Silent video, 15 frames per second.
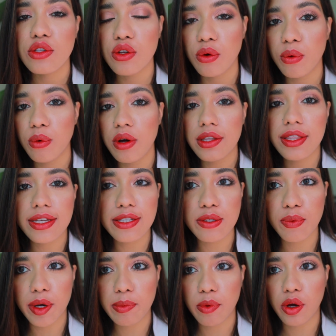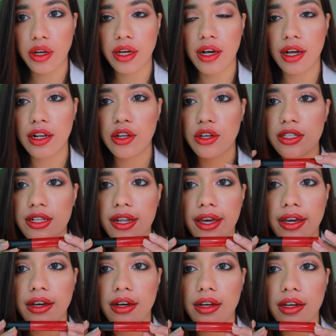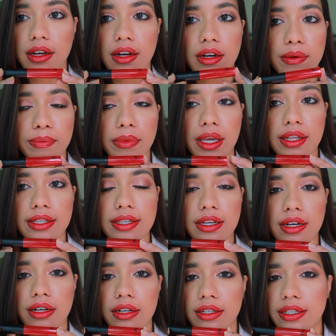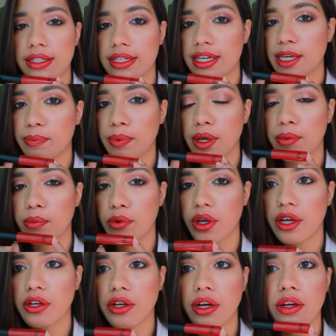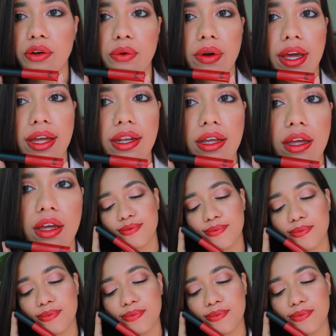So this is what Monica looks like. It's a deep brick red.